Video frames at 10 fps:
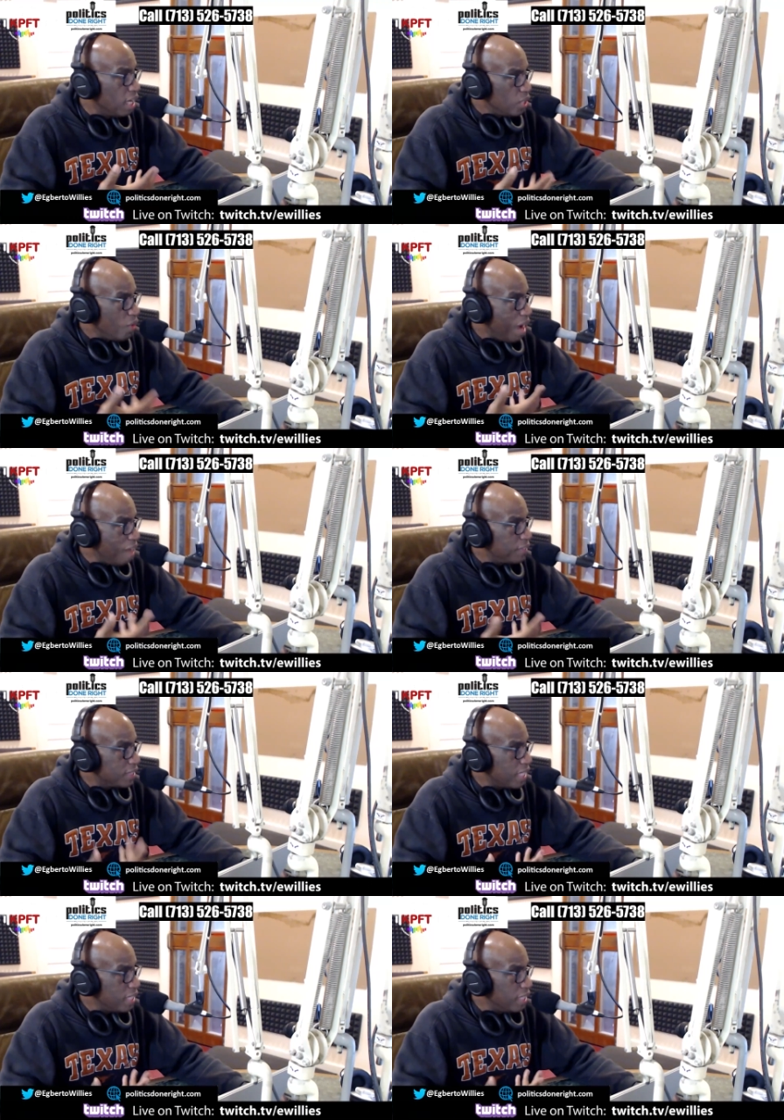you have to
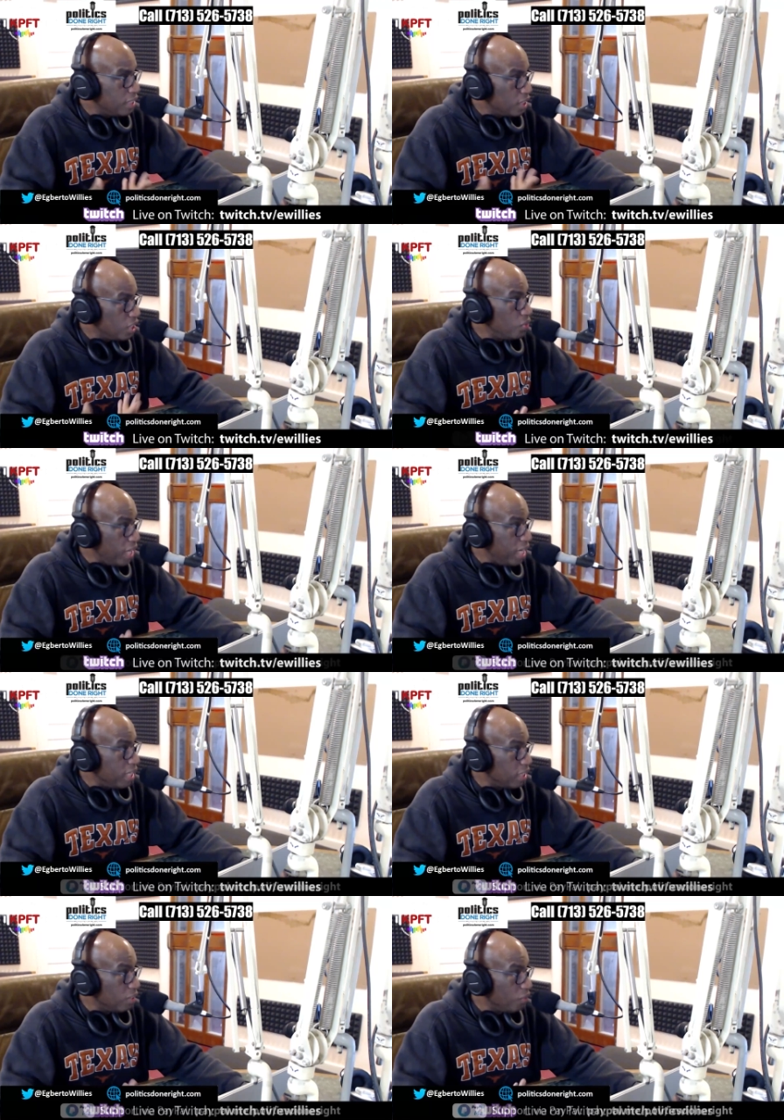send it to QA,
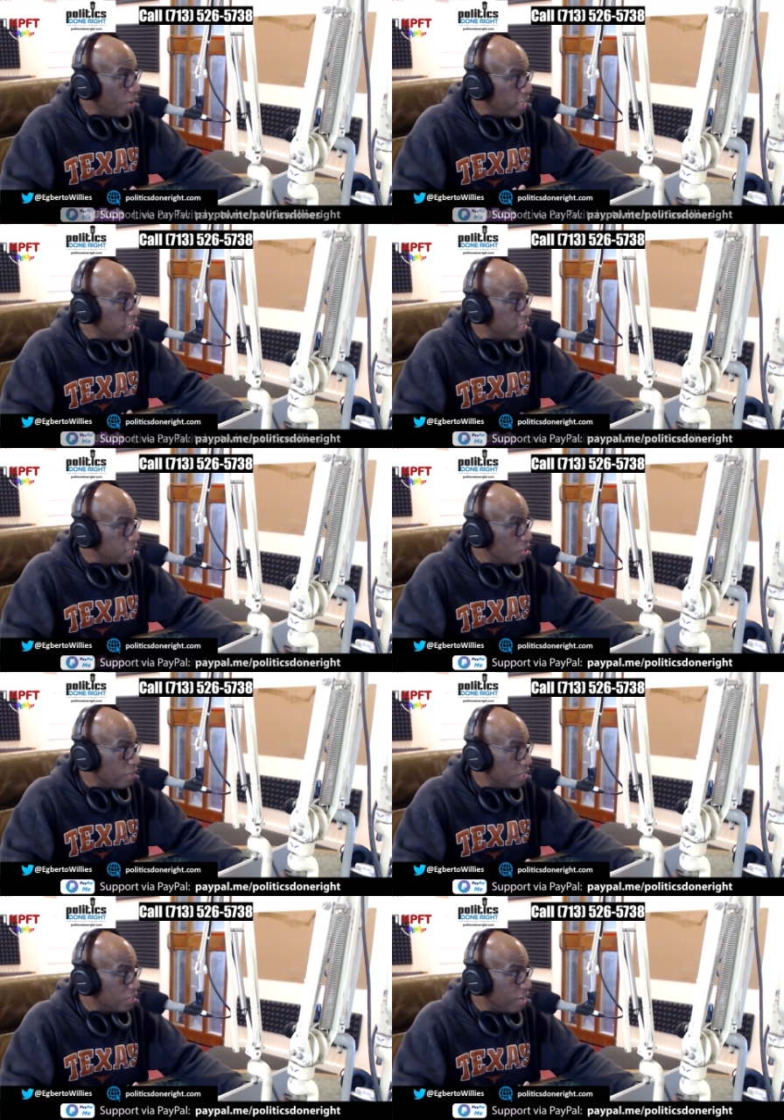quality
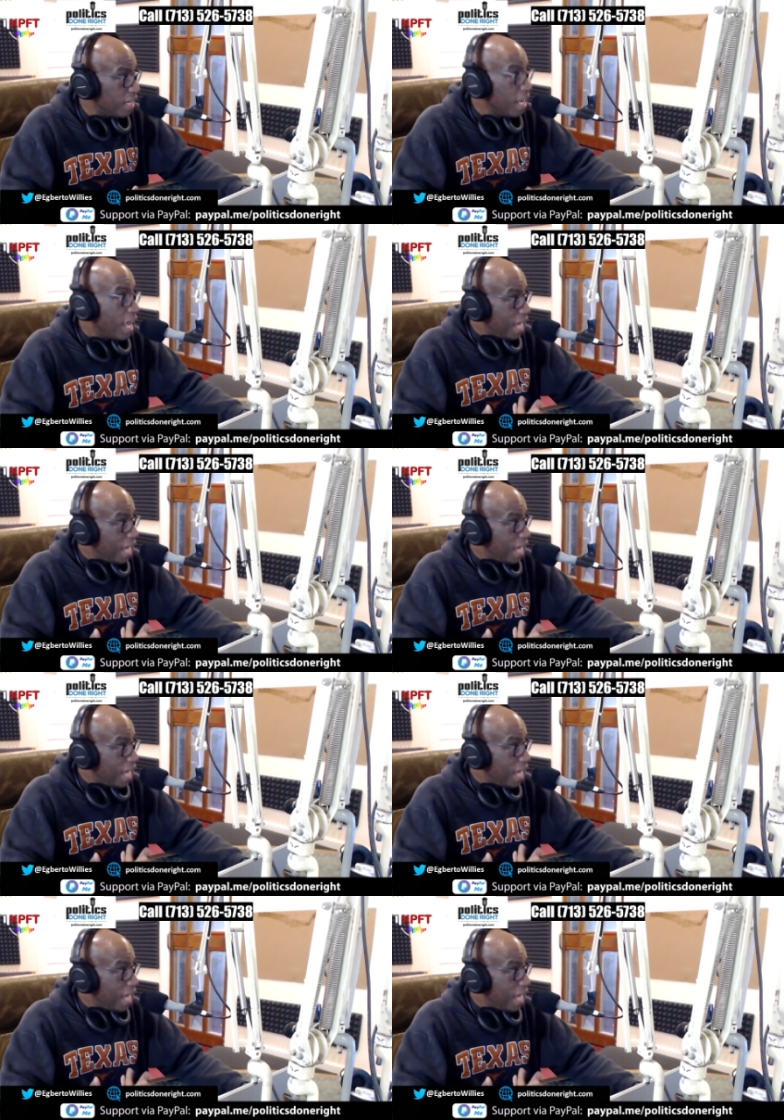assurance, right?